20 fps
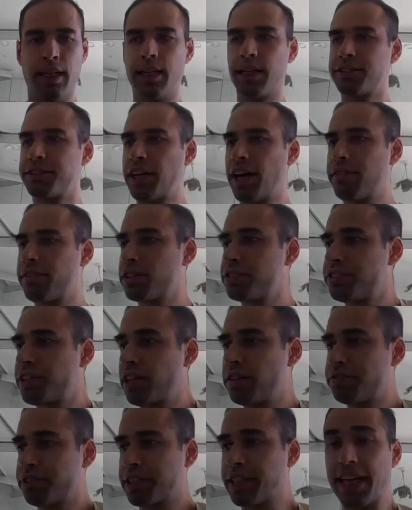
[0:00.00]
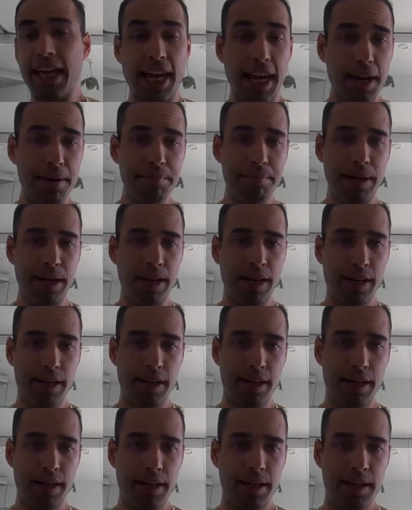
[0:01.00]
Let's have ourselves a game
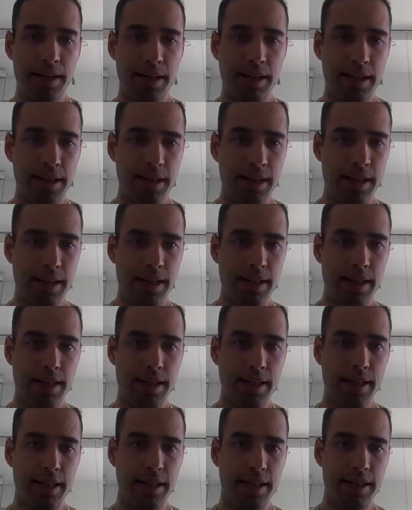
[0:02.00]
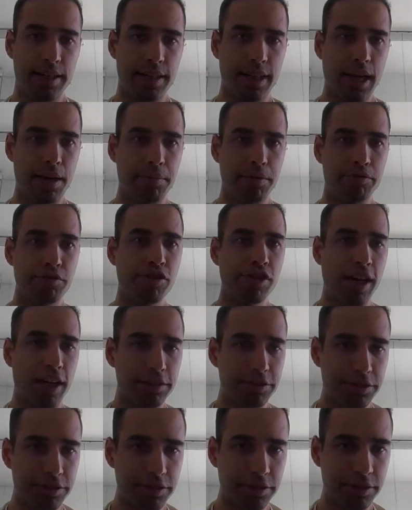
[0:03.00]
of
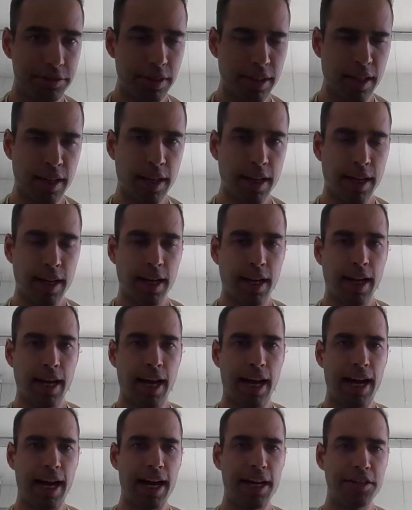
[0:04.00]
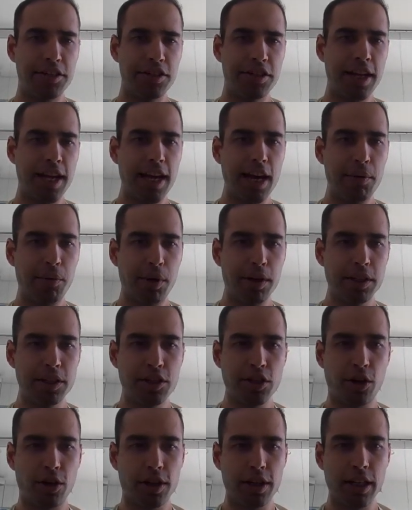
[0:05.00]
chess. And today I want to
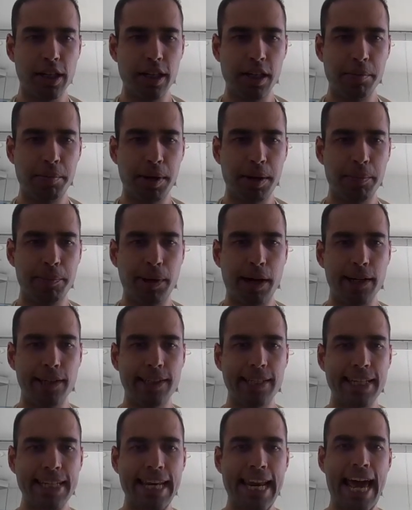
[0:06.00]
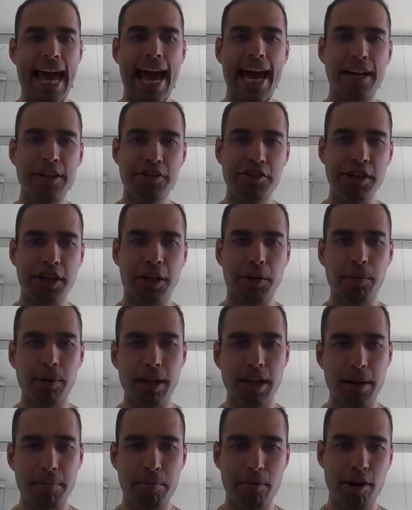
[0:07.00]
talk a little bit about the Nash
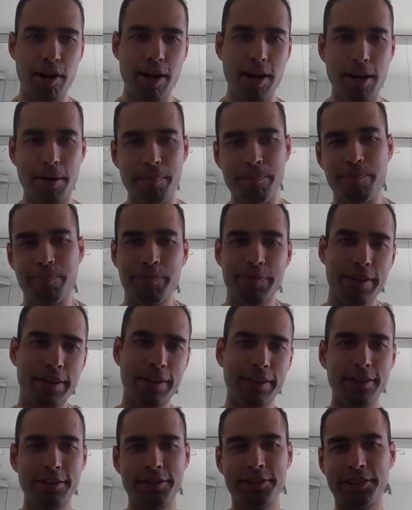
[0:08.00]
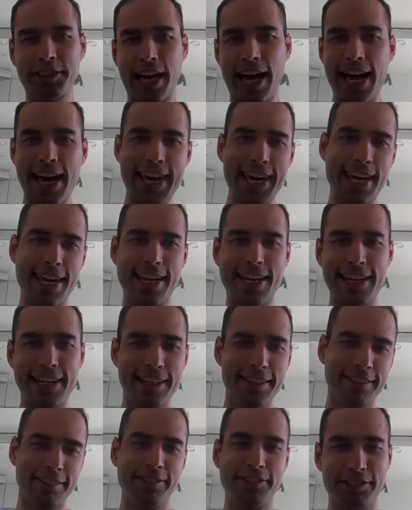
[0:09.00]
equilibrium.
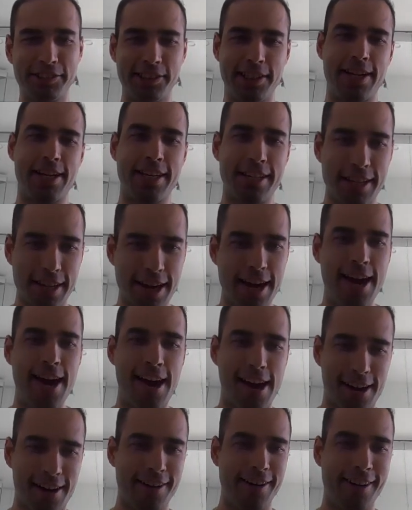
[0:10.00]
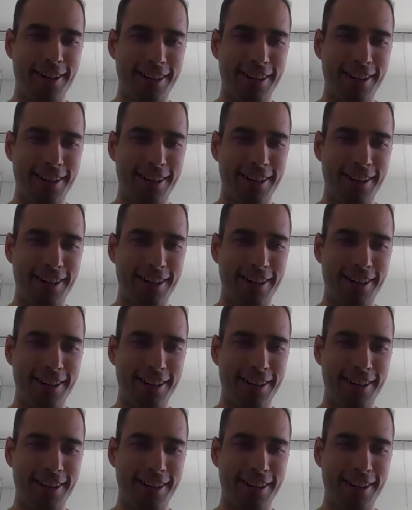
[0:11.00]
Science, yeah.